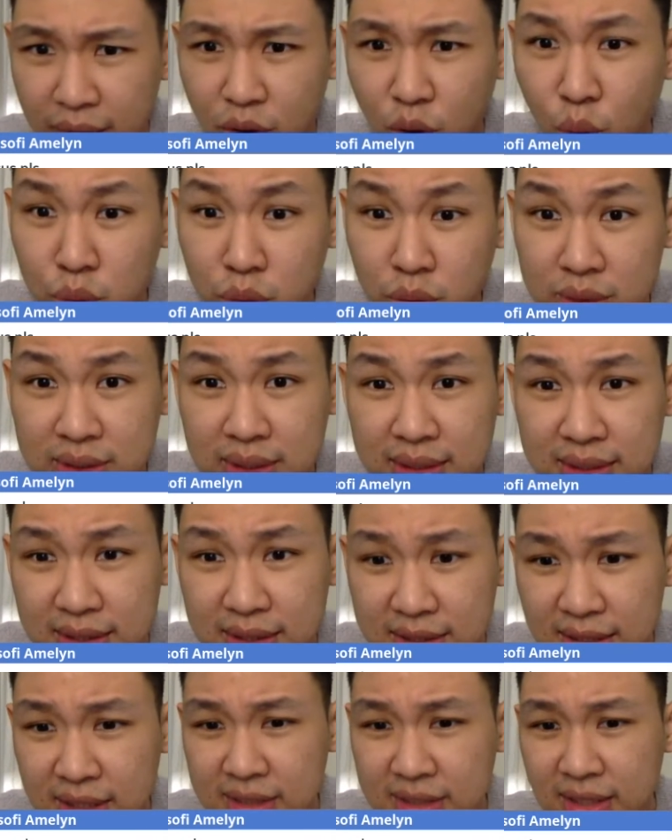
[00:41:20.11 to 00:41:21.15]
go to
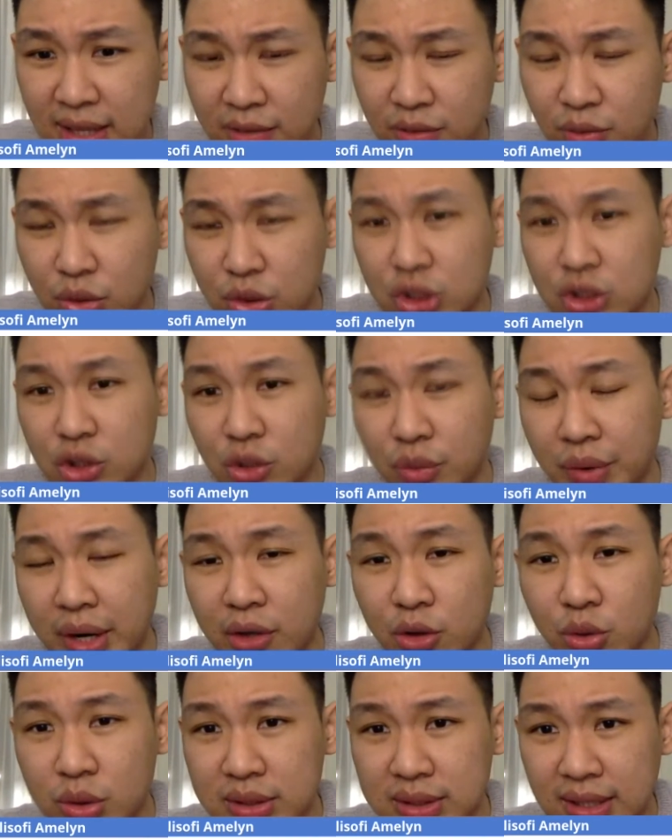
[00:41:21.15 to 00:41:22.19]
66 cents, which is a very
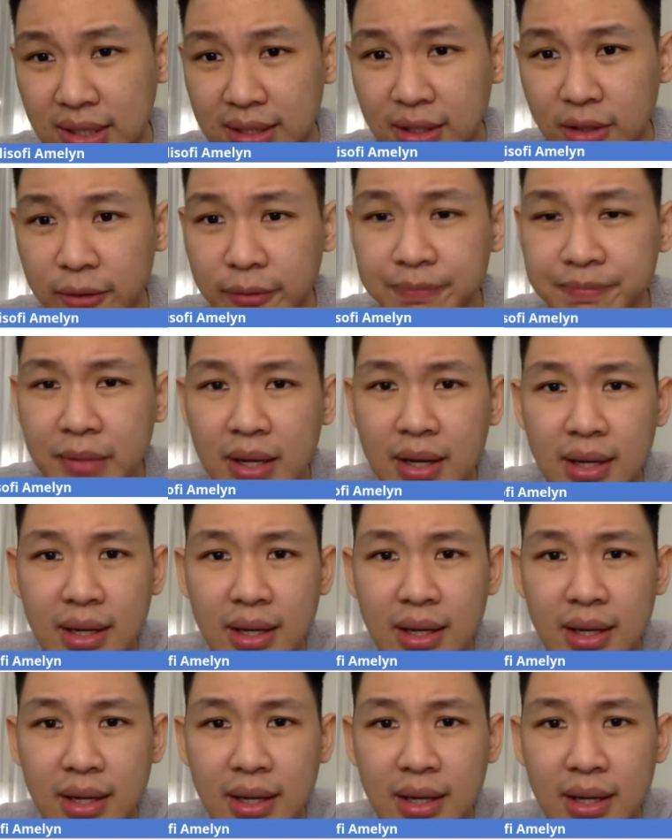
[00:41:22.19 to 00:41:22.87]
good signal.